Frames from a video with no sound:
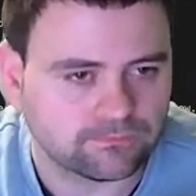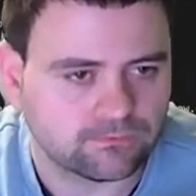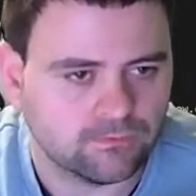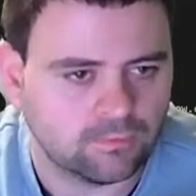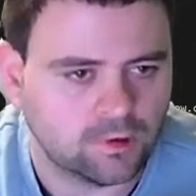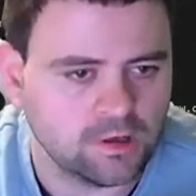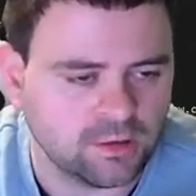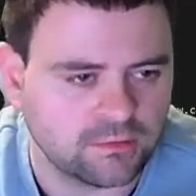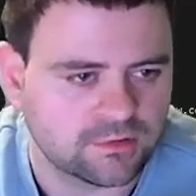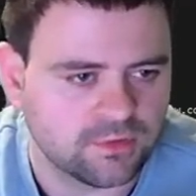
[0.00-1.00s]

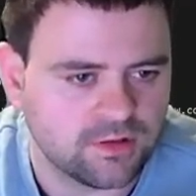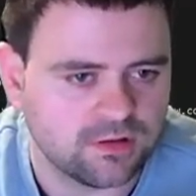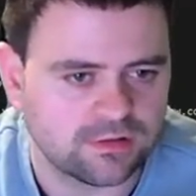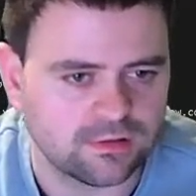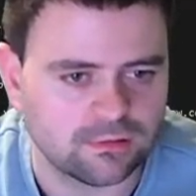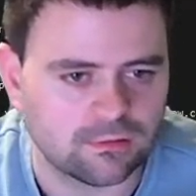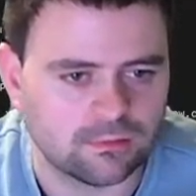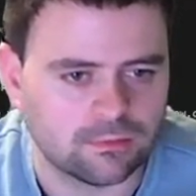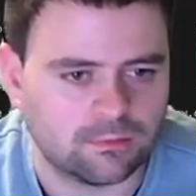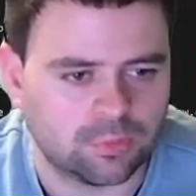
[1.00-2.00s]
Right, so this has
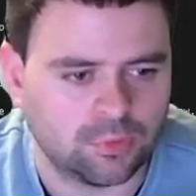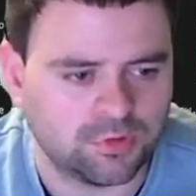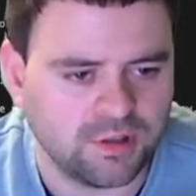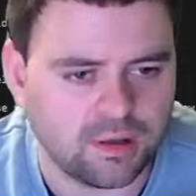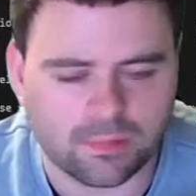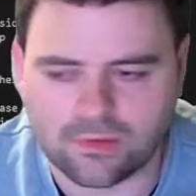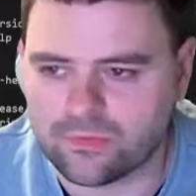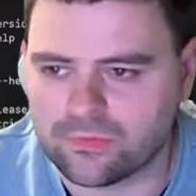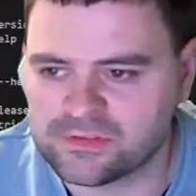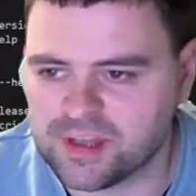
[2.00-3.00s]
brought up
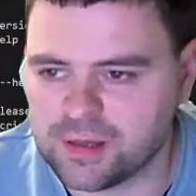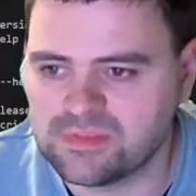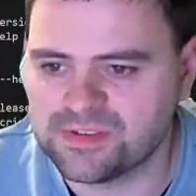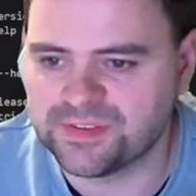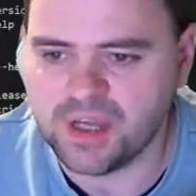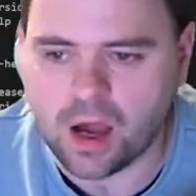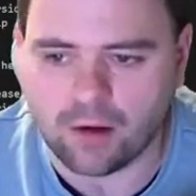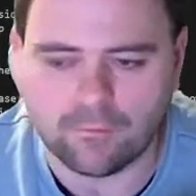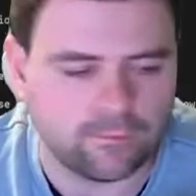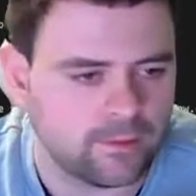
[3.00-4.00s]
some
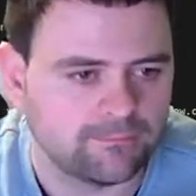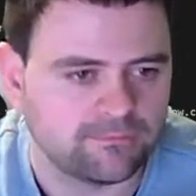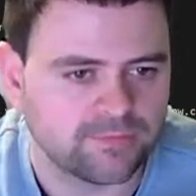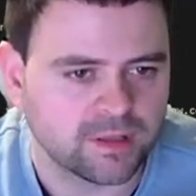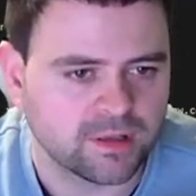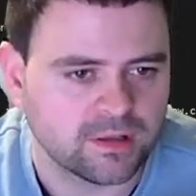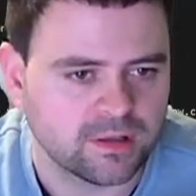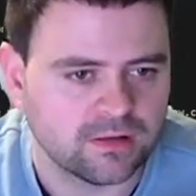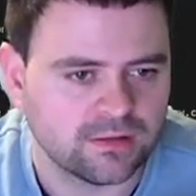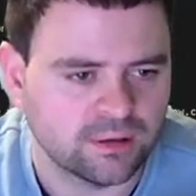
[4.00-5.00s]
stuff.
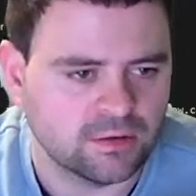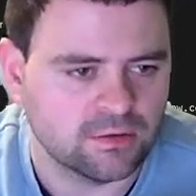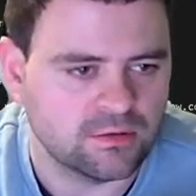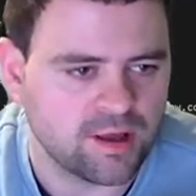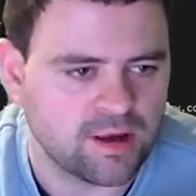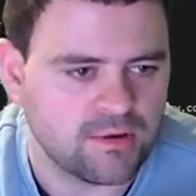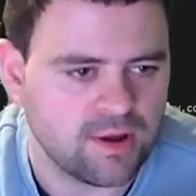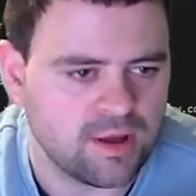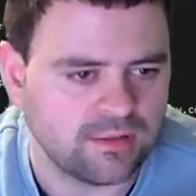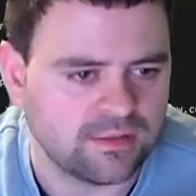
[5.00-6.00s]
So now
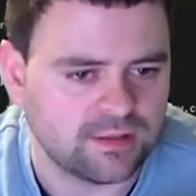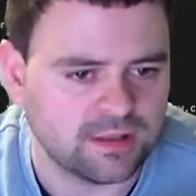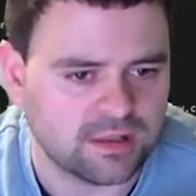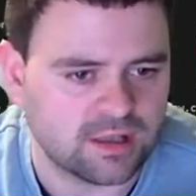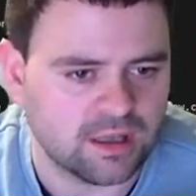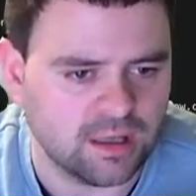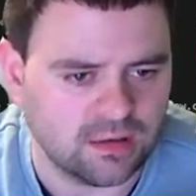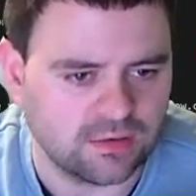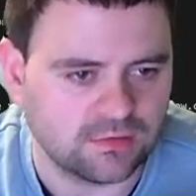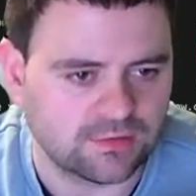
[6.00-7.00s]
SDK,
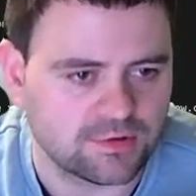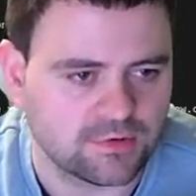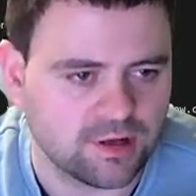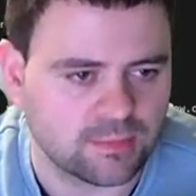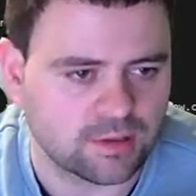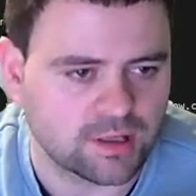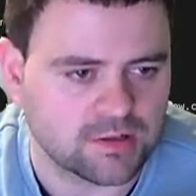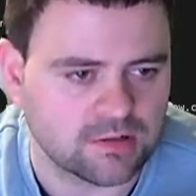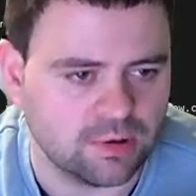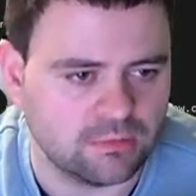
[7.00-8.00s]
source-driven
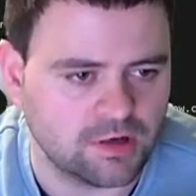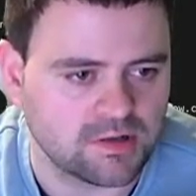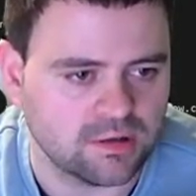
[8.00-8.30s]
applications by writing